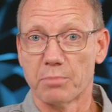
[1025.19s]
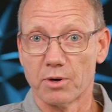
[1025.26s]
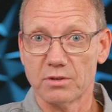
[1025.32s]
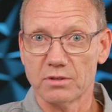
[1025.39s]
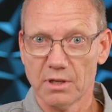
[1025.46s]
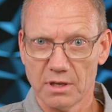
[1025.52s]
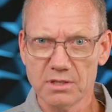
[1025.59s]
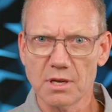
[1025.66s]

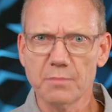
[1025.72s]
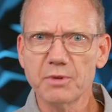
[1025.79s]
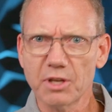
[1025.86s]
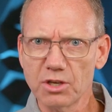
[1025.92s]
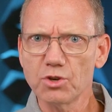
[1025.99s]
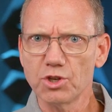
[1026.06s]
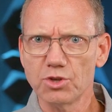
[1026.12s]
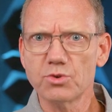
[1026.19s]
burden,
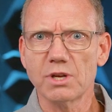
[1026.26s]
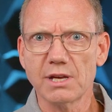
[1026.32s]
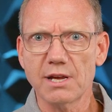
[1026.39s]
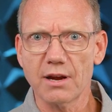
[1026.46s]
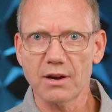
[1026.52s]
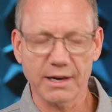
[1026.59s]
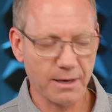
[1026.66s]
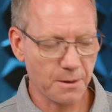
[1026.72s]
something you can
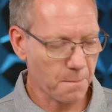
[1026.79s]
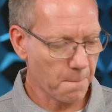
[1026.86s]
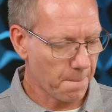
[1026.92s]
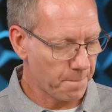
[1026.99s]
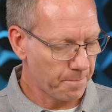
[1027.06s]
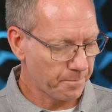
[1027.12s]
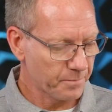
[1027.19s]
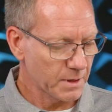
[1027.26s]
carry.
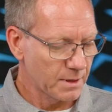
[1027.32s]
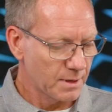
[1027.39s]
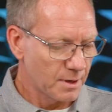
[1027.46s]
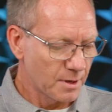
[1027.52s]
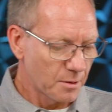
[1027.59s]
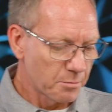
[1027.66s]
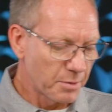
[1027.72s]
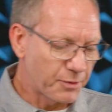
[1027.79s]

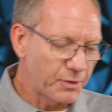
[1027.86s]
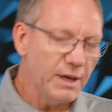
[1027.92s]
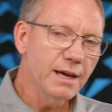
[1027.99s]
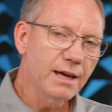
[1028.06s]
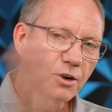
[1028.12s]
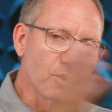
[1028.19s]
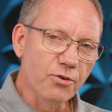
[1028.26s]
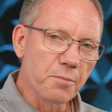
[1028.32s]
But
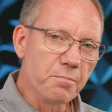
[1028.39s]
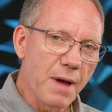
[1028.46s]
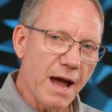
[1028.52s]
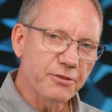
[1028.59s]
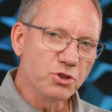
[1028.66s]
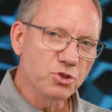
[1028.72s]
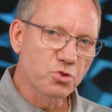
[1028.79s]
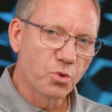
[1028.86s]
then over in
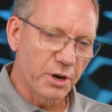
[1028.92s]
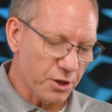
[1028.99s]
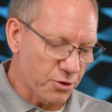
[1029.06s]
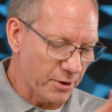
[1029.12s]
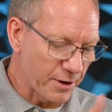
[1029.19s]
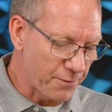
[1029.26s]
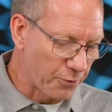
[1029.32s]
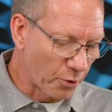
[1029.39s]
Matthew
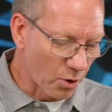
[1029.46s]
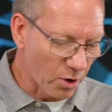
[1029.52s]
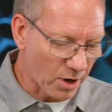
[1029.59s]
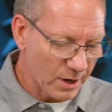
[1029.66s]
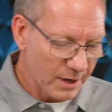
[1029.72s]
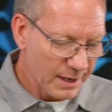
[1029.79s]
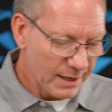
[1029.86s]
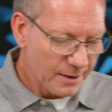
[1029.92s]

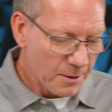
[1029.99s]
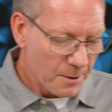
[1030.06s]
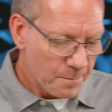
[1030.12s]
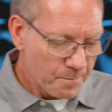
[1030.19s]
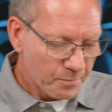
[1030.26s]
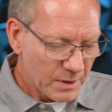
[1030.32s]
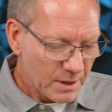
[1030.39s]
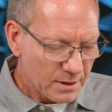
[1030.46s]
23:4,
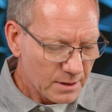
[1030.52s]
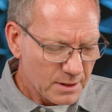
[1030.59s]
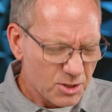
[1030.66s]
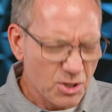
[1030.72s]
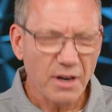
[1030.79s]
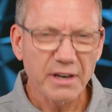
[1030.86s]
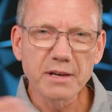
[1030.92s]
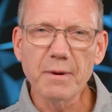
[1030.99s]
it's
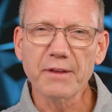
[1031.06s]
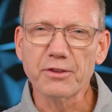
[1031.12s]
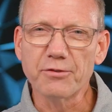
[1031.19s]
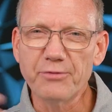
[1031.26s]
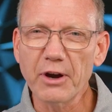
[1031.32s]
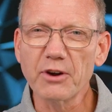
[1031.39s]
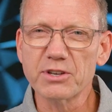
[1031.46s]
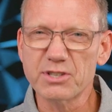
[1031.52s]
talking about the
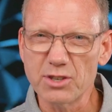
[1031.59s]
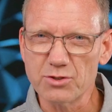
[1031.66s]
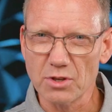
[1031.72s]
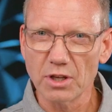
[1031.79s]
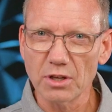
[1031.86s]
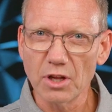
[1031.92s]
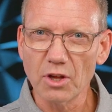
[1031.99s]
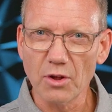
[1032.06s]
Pharisees or
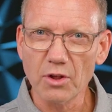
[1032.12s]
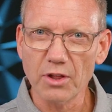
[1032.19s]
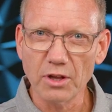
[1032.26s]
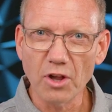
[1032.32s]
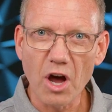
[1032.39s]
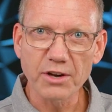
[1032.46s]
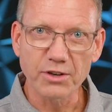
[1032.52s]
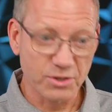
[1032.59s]
the
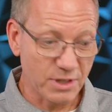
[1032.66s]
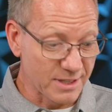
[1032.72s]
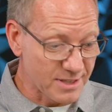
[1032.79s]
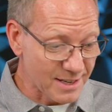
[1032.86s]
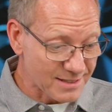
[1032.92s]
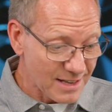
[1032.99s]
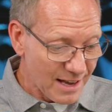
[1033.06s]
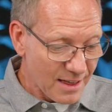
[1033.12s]
lawyers. It
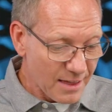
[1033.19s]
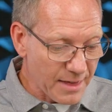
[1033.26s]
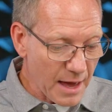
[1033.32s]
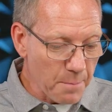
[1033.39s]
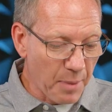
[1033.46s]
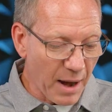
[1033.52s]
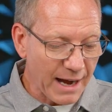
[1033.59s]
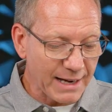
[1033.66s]
says, they
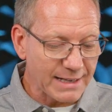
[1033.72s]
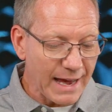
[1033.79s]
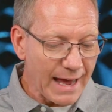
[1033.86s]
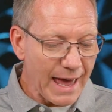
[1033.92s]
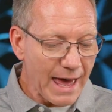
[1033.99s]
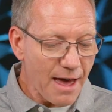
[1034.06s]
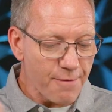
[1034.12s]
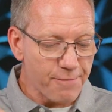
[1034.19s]
bind
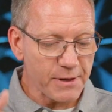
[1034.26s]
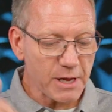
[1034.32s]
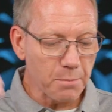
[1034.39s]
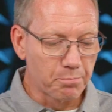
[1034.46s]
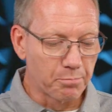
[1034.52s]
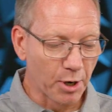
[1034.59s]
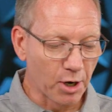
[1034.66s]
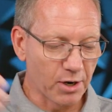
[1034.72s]
heavy
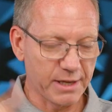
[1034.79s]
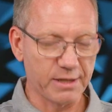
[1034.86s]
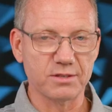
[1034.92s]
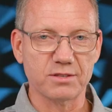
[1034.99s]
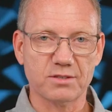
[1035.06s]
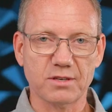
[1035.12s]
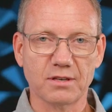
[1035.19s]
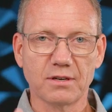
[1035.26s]

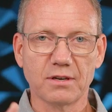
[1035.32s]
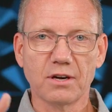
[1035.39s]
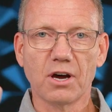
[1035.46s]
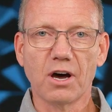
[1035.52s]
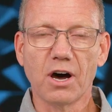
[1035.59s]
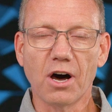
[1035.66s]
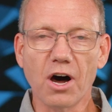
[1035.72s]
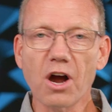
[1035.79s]
burdens,
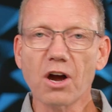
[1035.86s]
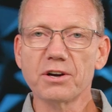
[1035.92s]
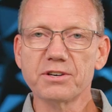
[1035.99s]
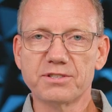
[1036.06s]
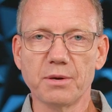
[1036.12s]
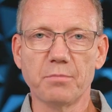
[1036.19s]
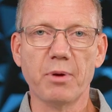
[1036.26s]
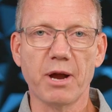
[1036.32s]
hard
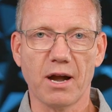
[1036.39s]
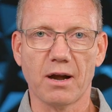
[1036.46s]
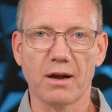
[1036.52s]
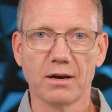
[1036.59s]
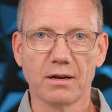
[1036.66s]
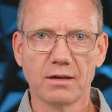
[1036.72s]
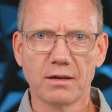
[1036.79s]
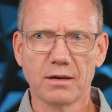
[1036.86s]
to bear.
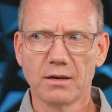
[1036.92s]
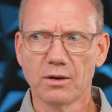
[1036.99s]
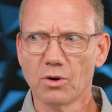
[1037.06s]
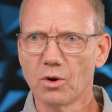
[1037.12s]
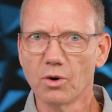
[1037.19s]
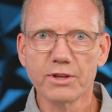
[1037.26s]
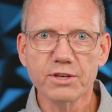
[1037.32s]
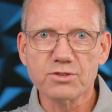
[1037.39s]

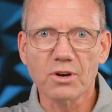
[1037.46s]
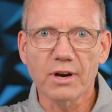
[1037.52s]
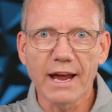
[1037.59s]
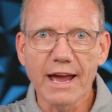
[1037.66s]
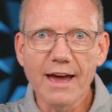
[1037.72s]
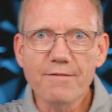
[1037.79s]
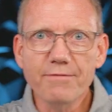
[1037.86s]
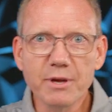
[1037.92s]
Well, these are
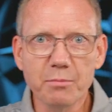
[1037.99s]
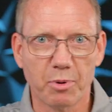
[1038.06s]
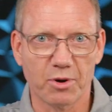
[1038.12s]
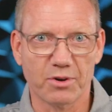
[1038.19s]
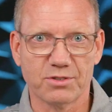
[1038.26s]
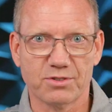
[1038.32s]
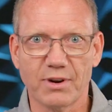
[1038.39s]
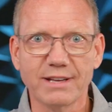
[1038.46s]
heavy
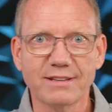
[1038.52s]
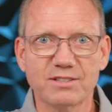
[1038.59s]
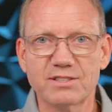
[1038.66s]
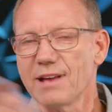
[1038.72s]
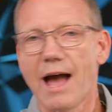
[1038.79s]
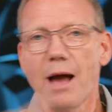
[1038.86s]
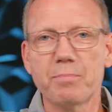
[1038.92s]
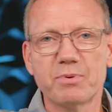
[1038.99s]
burdens, right? It's
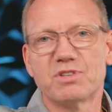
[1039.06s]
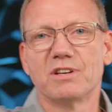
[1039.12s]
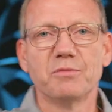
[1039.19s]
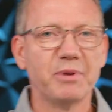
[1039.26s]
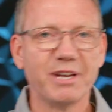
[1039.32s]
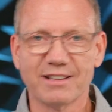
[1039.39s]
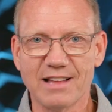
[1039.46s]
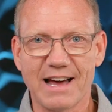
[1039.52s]
the opposite of
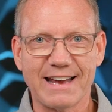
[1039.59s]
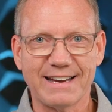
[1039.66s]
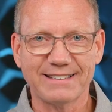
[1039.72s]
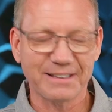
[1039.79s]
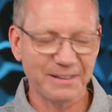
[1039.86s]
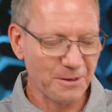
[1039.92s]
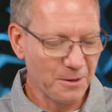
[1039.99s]
being light.